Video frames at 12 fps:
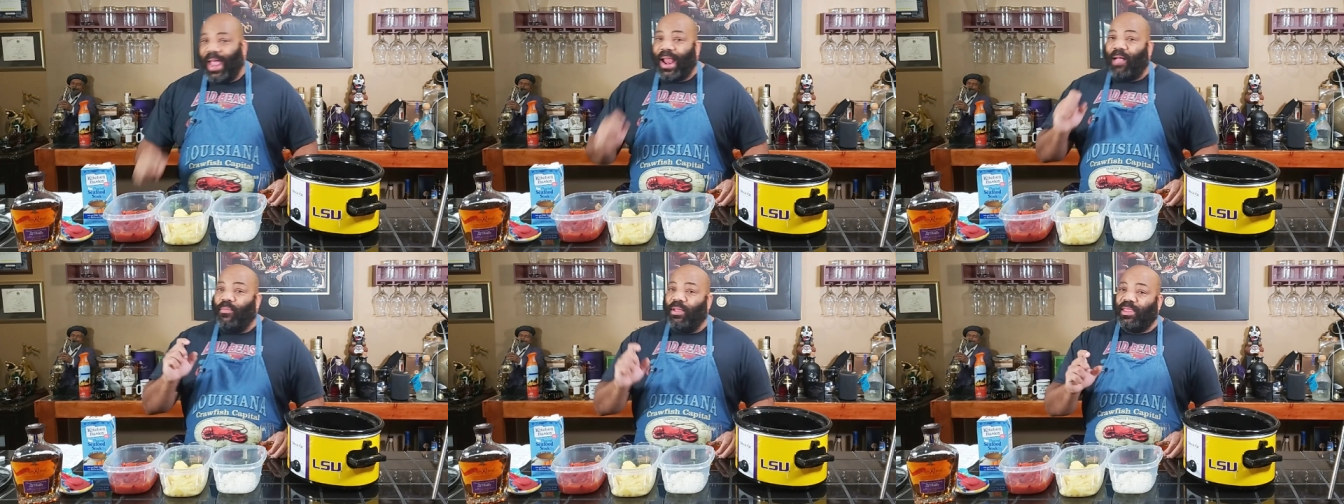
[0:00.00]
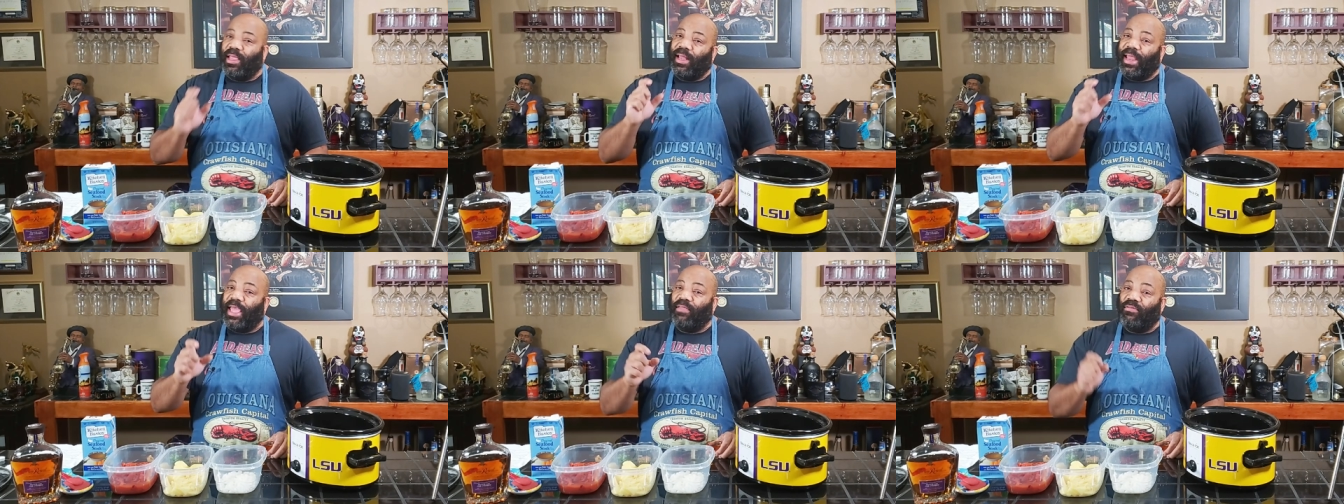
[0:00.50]
and I'll put the
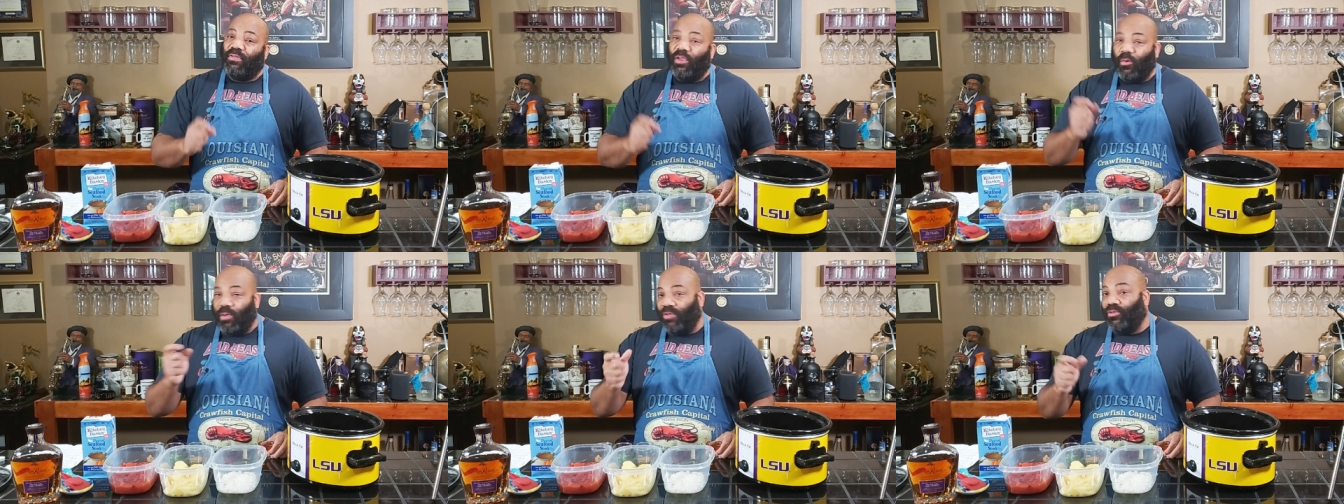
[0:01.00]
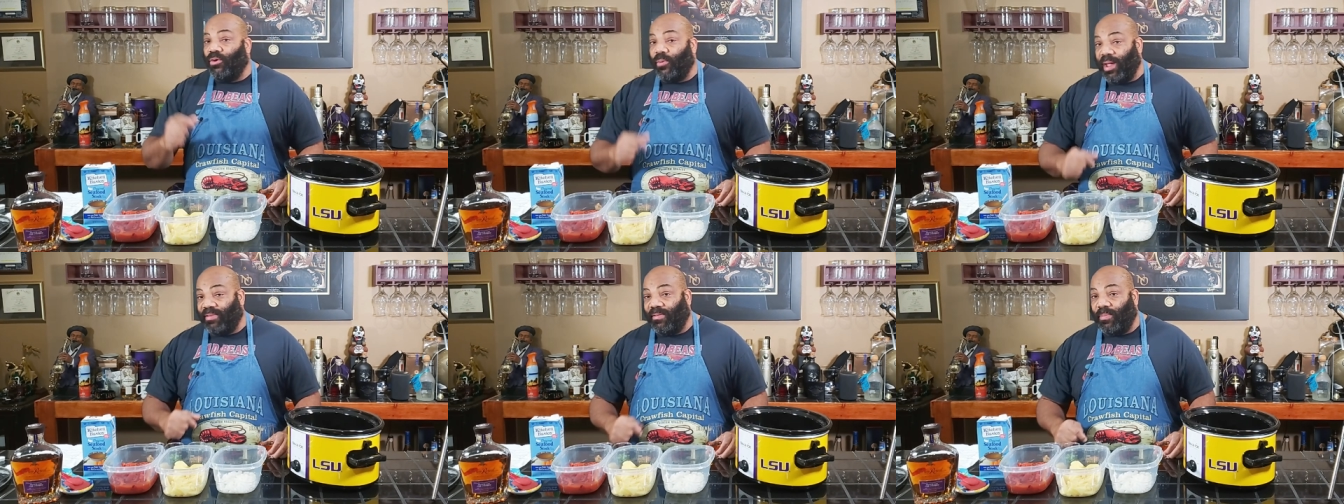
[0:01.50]
link to the original
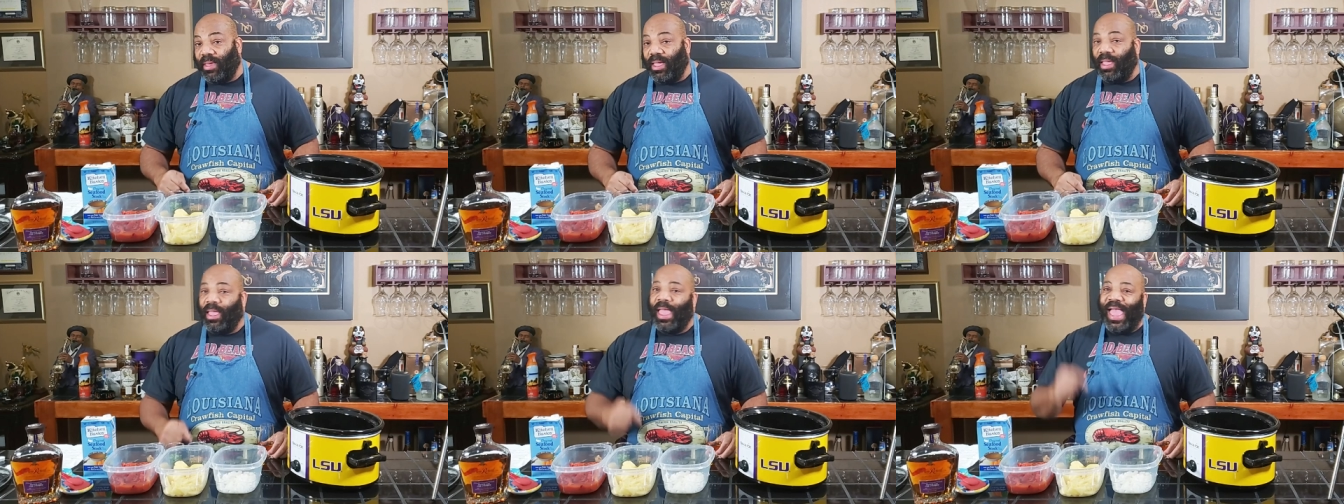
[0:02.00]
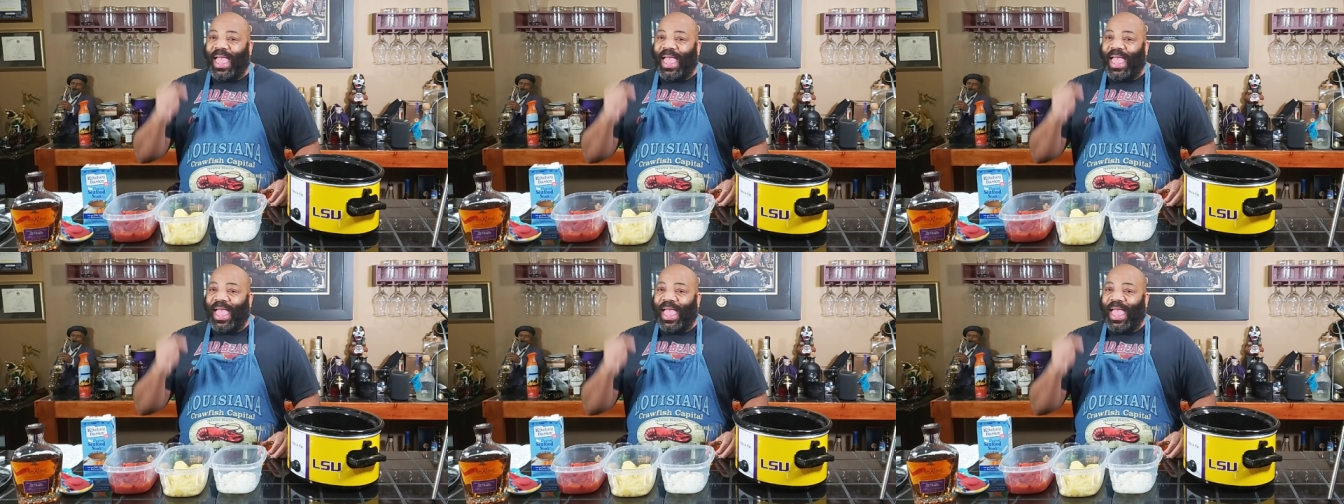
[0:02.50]
recipe